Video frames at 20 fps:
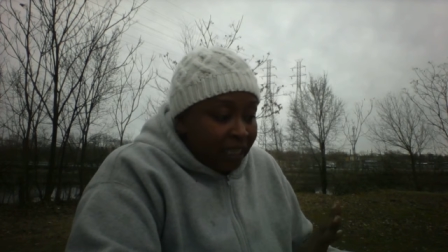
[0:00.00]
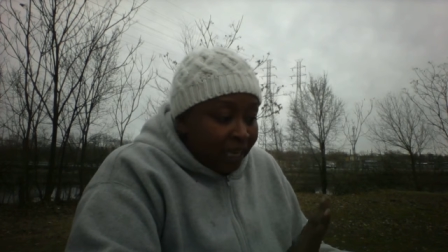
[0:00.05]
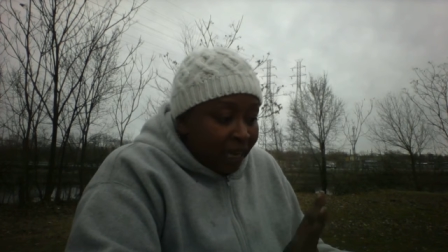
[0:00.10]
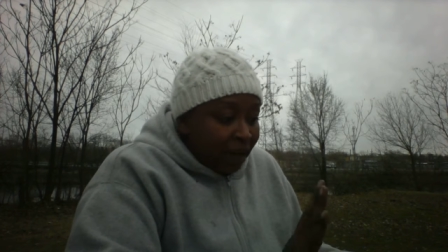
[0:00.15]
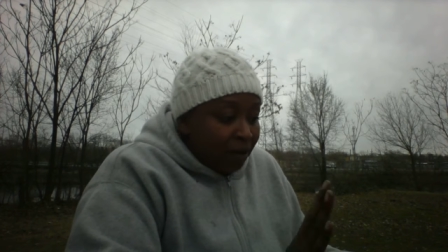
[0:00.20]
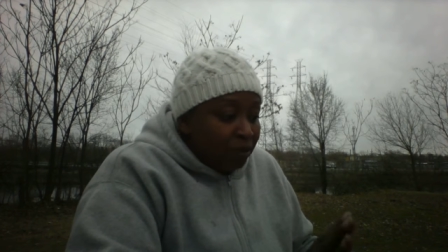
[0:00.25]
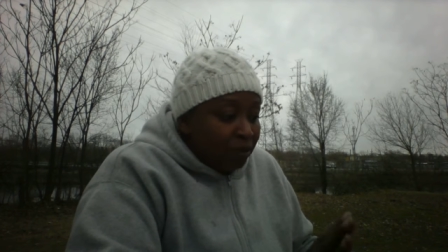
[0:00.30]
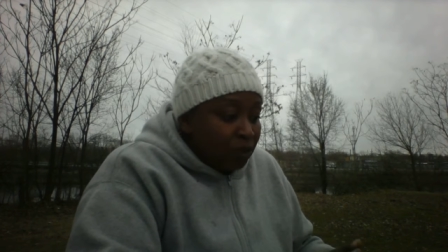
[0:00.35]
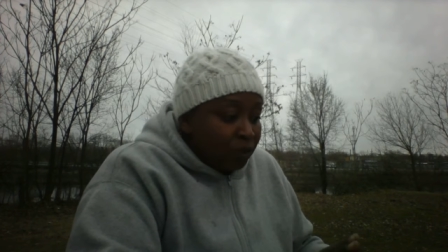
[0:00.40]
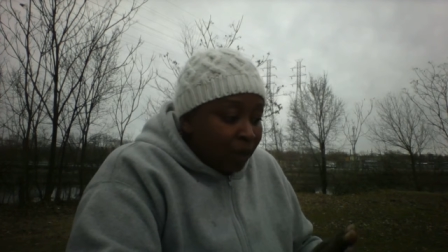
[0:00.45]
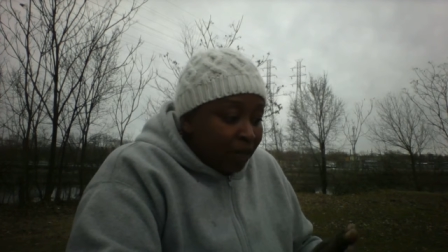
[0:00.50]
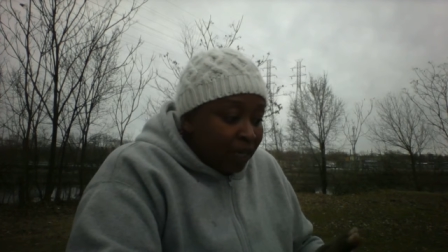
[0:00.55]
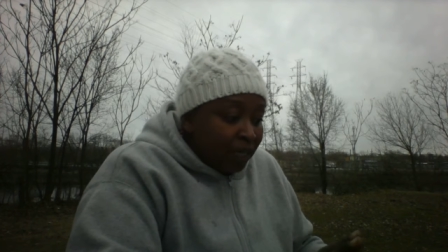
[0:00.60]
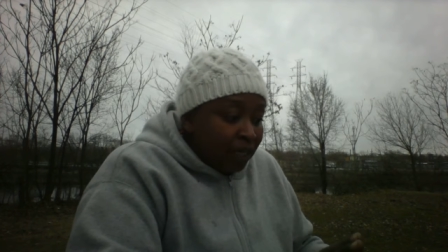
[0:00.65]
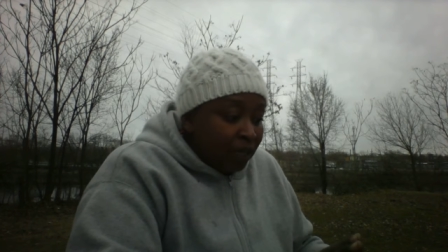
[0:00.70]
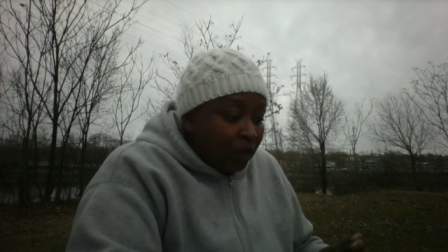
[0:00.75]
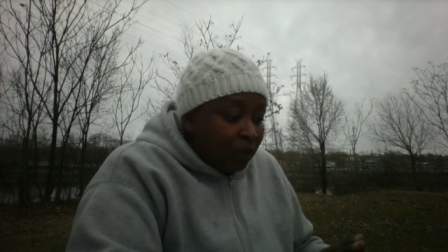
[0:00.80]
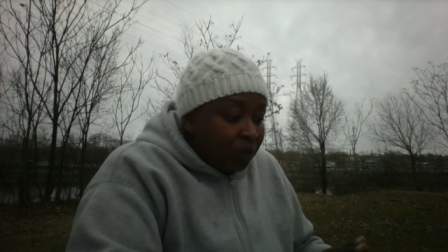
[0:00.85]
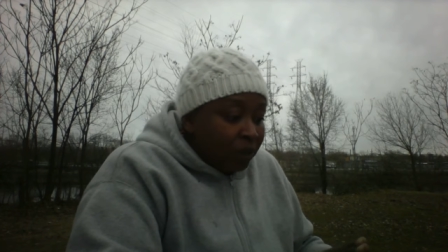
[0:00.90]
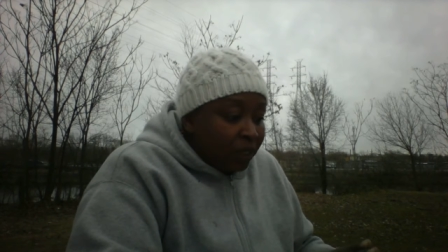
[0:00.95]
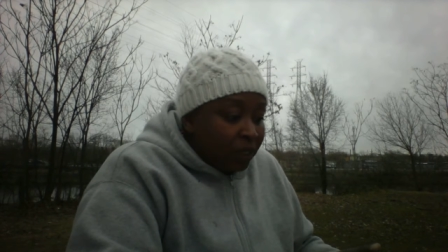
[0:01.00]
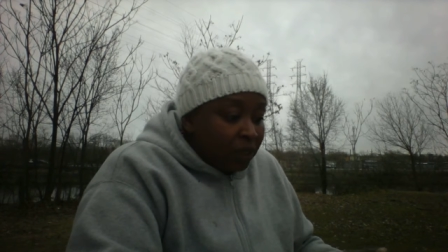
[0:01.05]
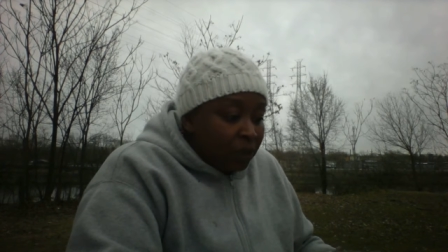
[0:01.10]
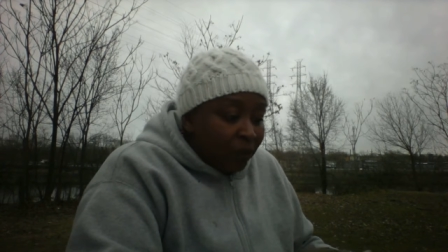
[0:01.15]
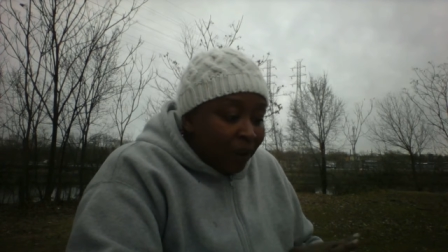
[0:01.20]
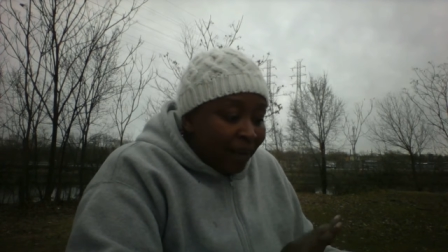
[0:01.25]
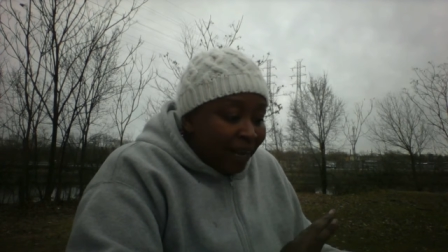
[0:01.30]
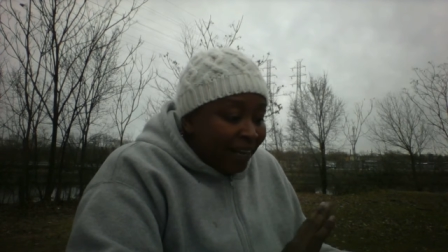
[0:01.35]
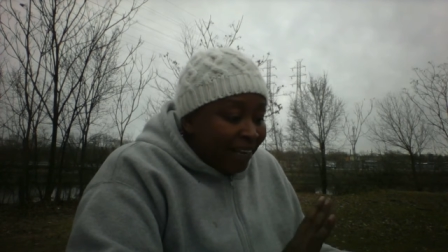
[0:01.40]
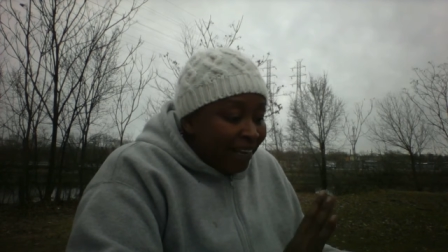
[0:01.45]
Like I was ready to go this
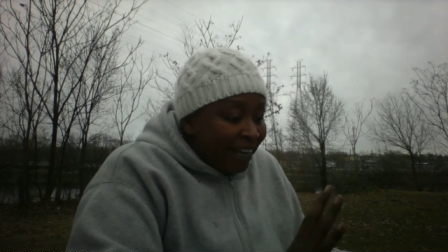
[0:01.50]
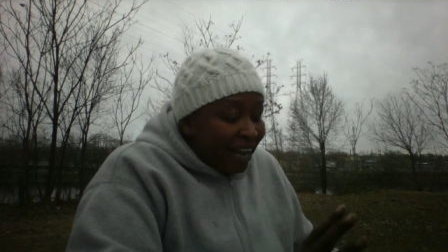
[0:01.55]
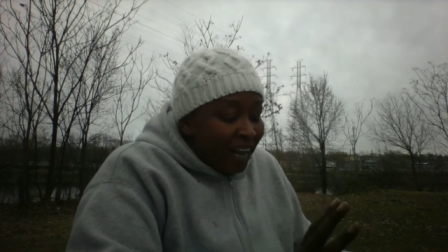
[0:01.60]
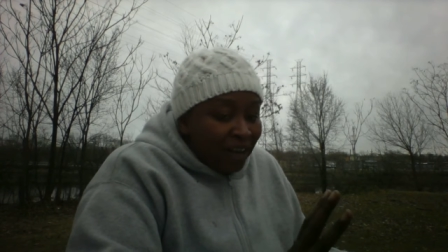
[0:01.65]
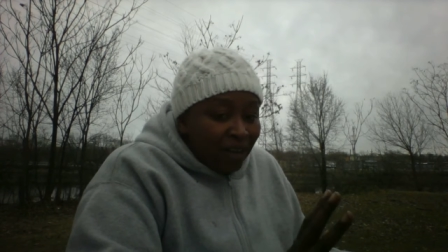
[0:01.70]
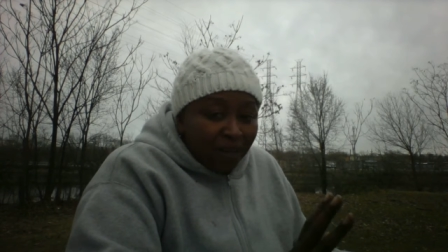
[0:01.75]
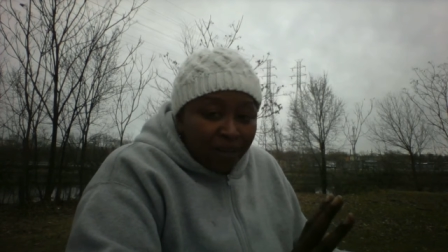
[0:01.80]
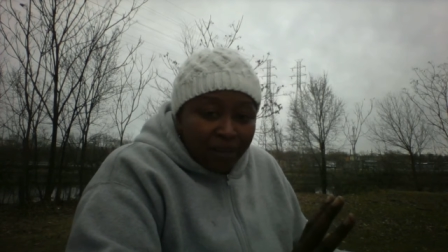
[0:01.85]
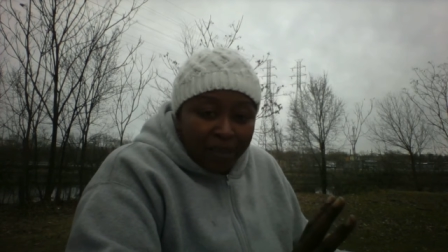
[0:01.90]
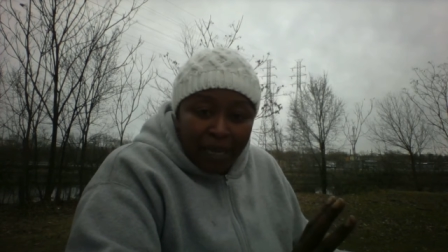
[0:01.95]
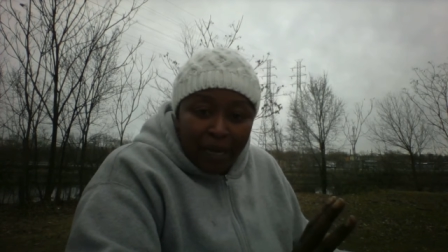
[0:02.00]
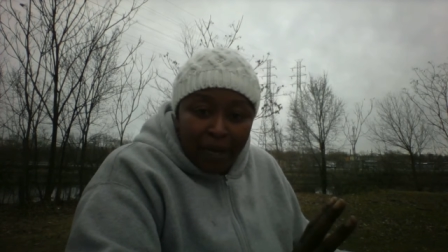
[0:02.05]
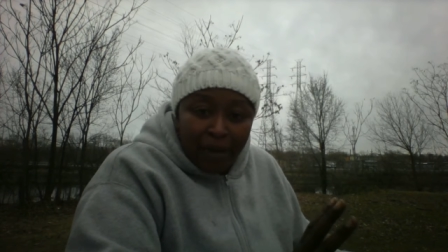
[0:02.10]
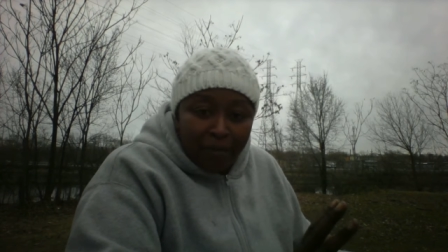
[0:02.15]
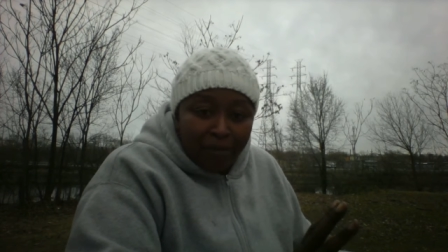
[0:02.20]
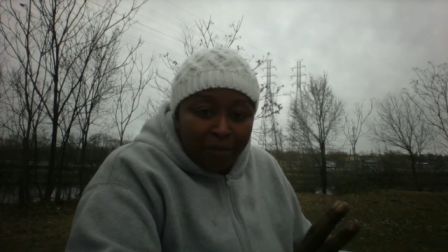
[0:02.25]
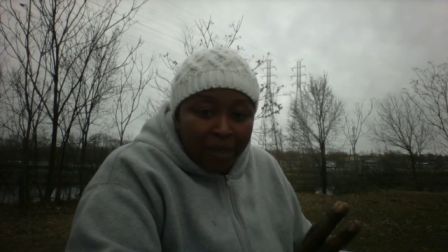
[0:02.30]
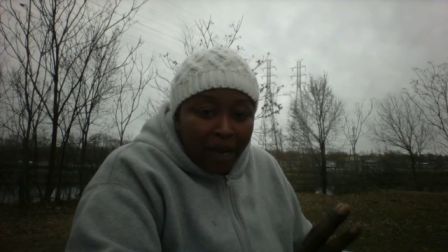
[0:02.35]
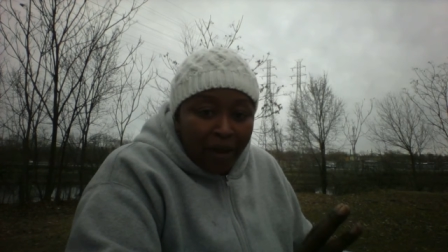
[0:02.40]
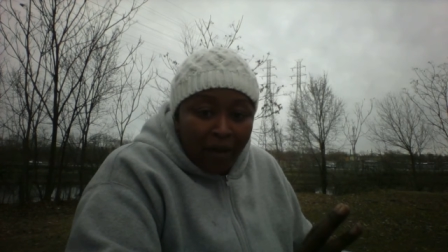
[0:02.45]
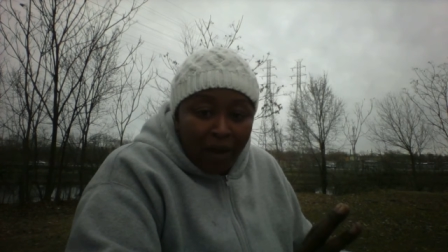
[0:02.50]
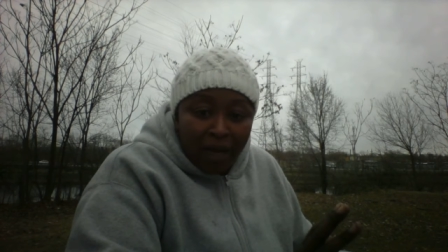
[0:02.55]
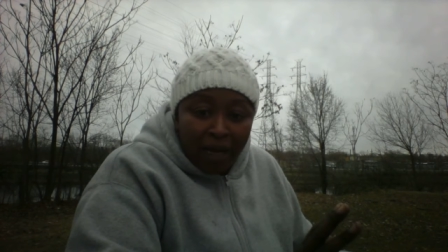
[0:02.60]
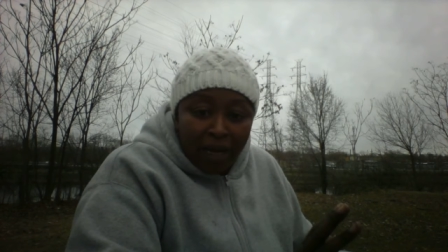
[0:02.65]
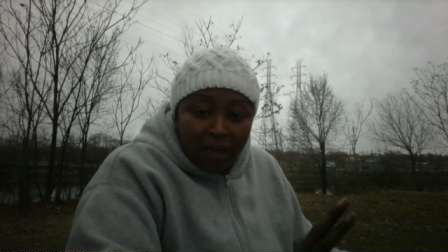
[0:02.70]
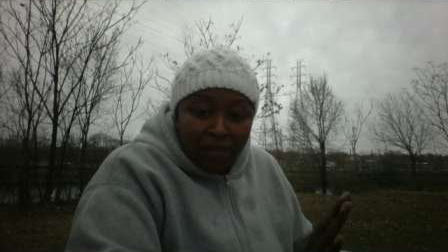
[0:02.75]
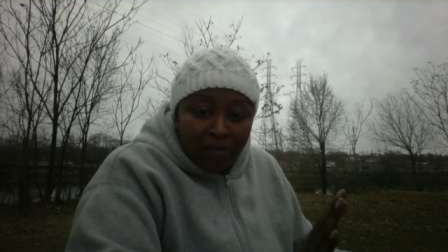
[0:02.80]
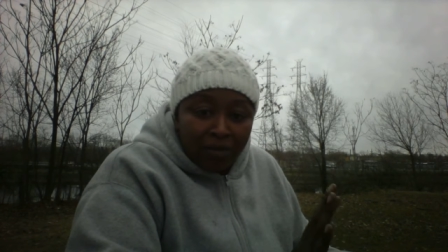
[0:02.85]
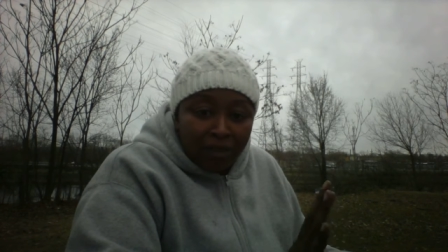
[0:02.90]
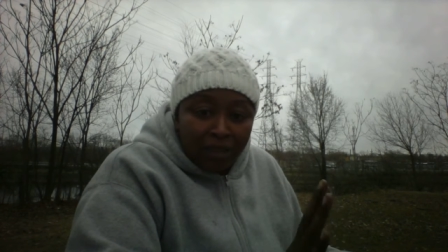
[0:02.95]
way, and now, damn, now I
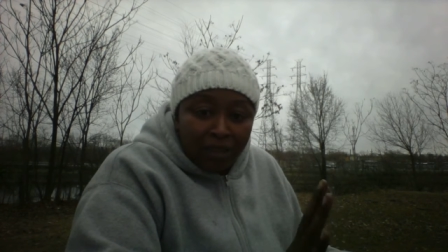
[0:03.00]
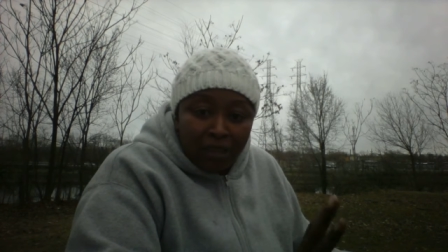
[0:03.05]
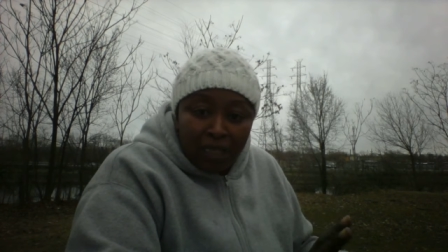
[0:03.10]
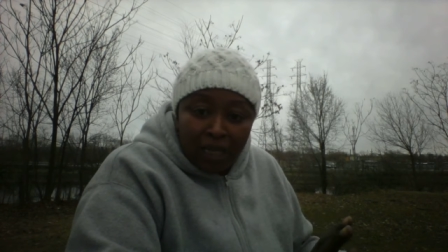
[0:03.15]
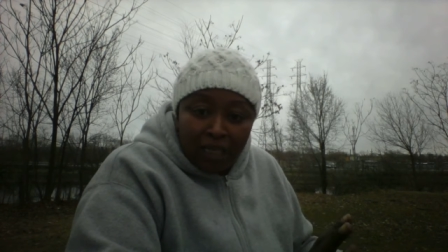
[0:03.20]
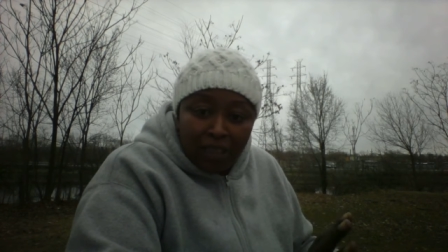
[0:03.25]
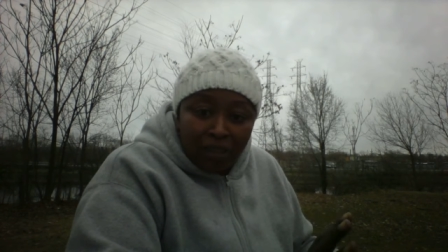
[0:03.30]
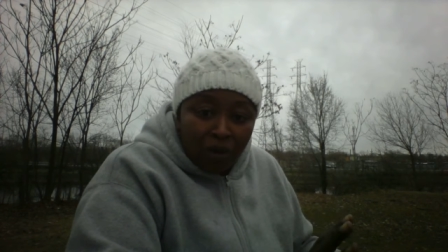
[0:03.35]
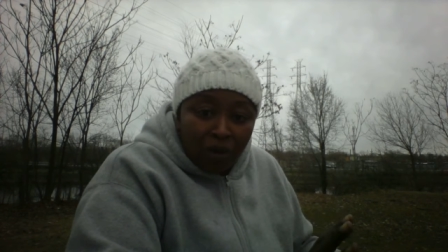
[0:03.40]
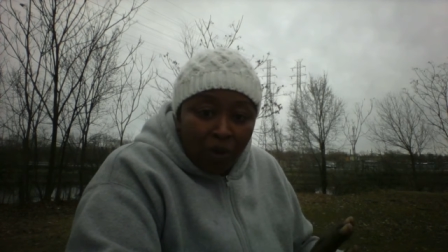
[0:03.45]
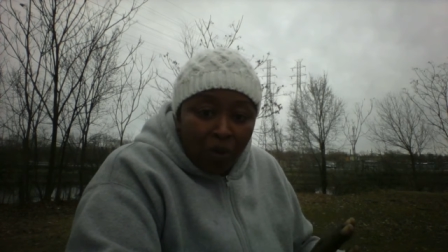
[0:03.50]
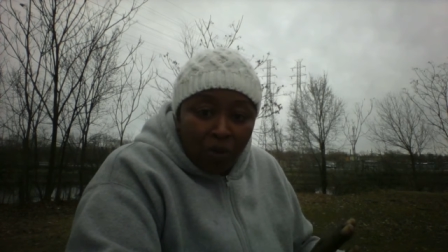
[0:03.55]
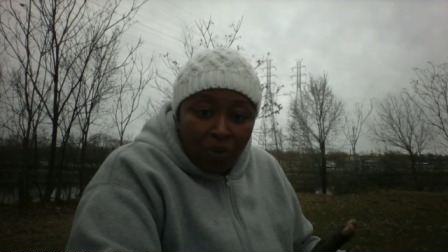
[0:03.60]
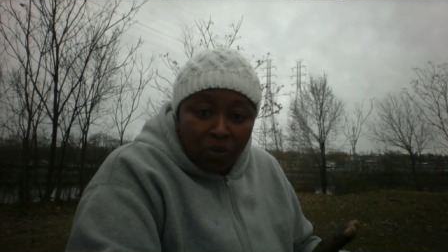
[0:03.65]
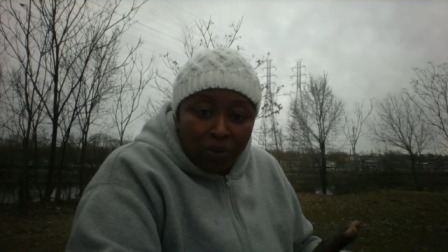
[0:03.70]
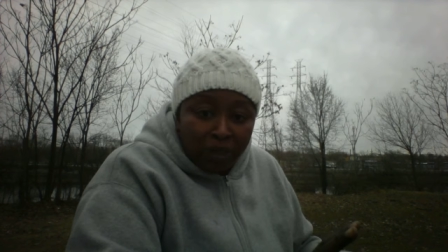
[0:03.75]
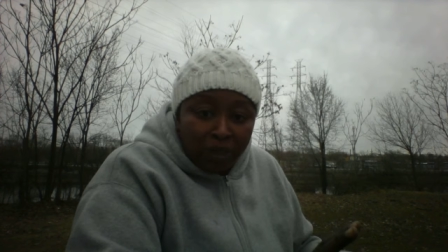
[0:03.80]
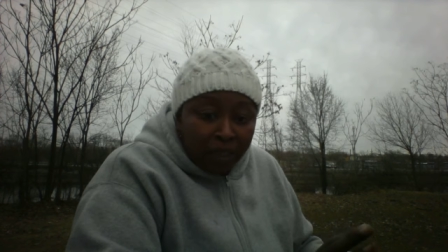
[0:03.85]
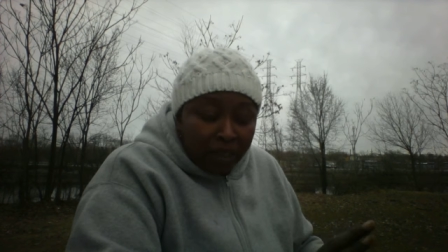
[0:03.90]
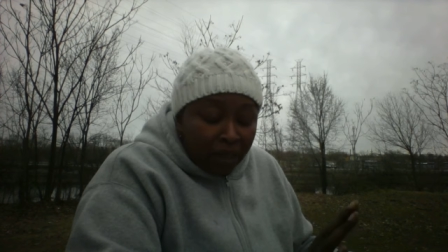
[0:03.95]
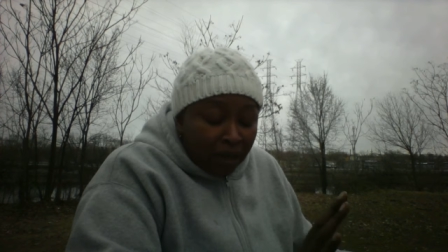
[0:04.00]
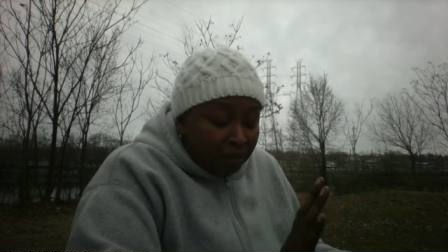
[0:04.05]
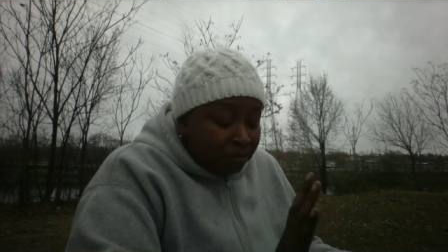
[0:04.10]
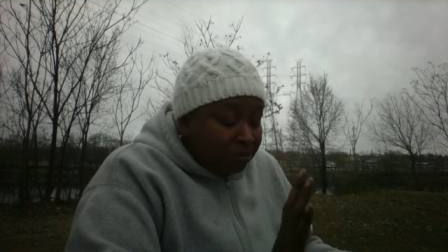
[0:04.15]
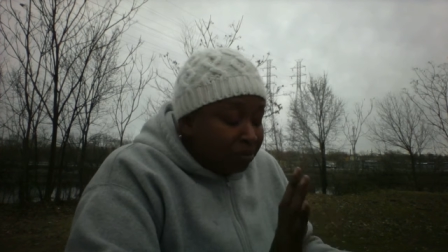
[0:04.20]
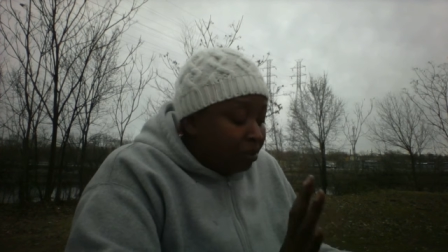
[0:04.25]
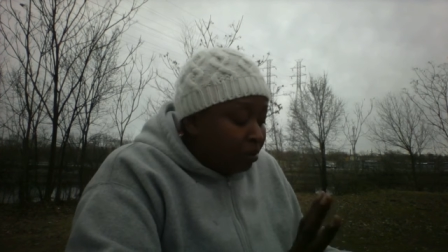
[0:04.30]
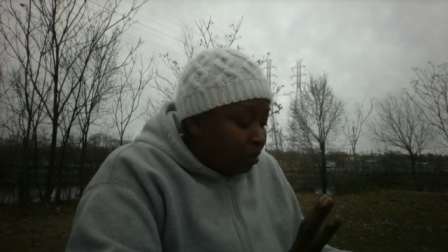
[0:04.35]
got to change the whole thing up.